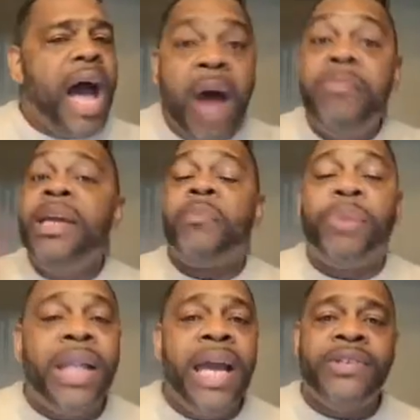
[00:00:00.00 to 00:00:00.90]
I'm in a
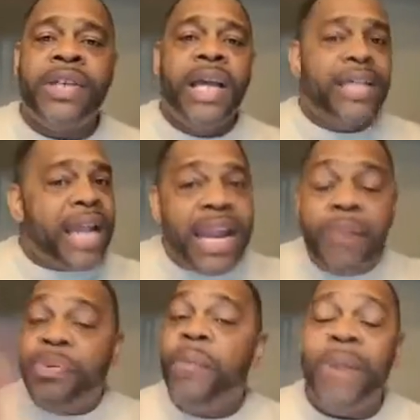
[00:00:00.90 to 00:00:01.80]
place that I
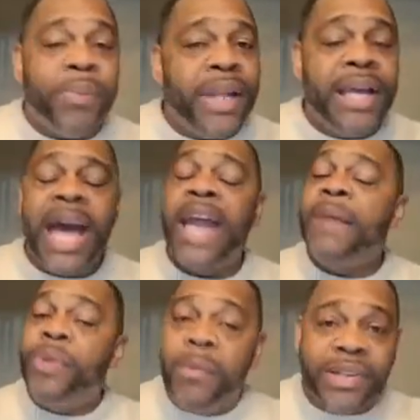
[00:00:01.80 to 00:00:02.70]
didn't put my place, I
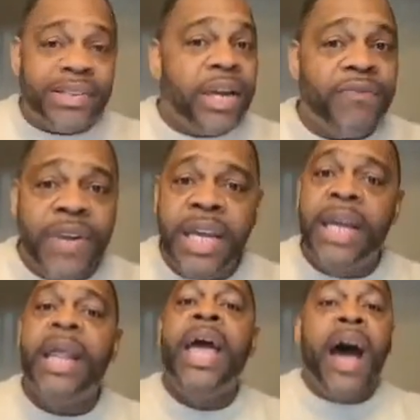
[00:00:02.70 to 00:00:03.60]
didn't put myself
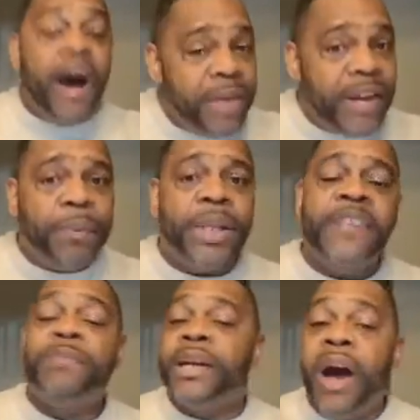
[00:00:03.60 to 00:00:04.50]
in. I'm in a
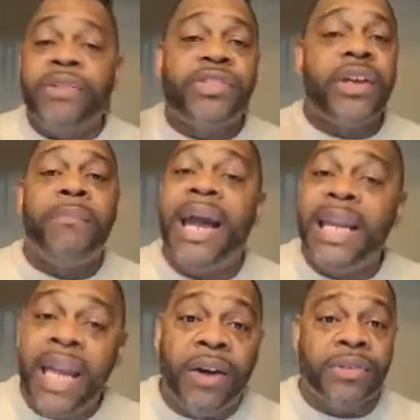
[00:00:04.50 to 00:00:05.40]
place because of
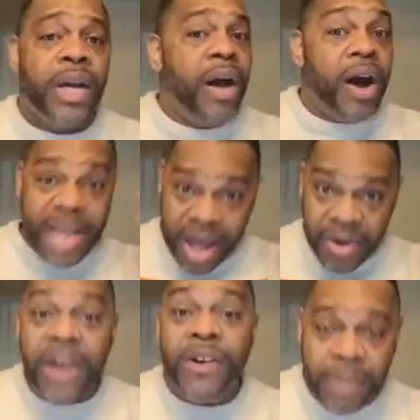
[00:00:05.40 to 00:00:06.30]
somebody else. Oh, y'all
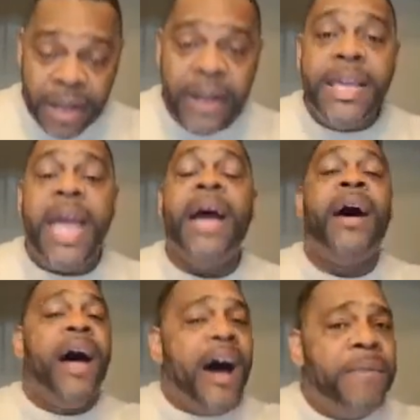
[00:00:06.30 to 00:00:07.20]
hearing me? Yeah,
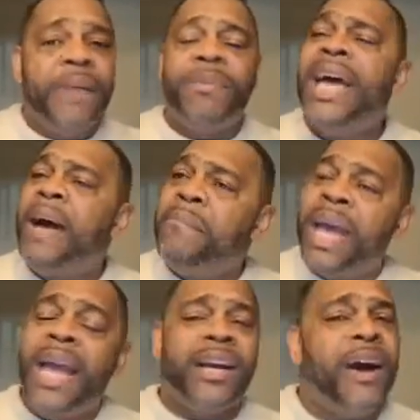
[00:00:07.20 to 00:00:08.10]
I'm in a now,
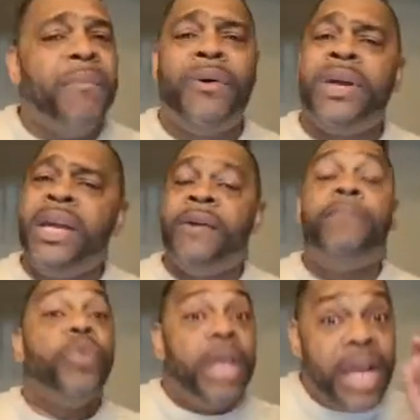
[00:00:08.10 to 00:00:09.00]
man, come on here.
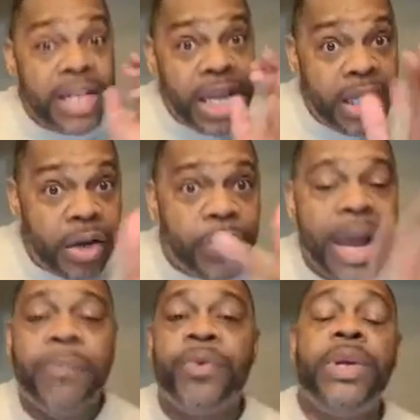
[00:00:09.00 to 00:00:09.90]
And then look what
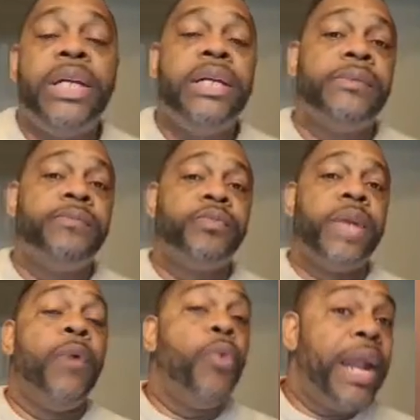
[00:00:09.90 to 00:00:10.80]
happened. Read.
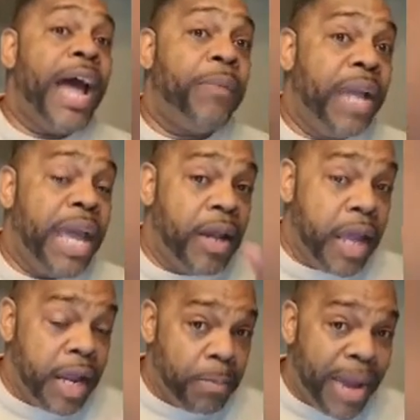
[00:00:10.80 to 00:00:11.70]
And what happened? And,
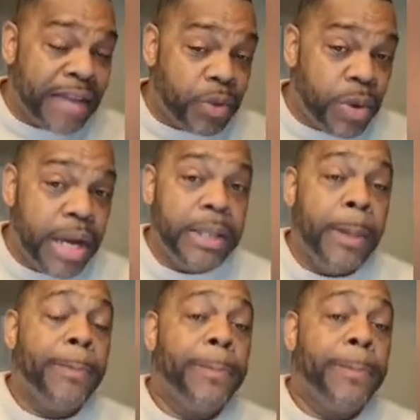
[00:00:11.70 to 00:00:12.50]
and the master what?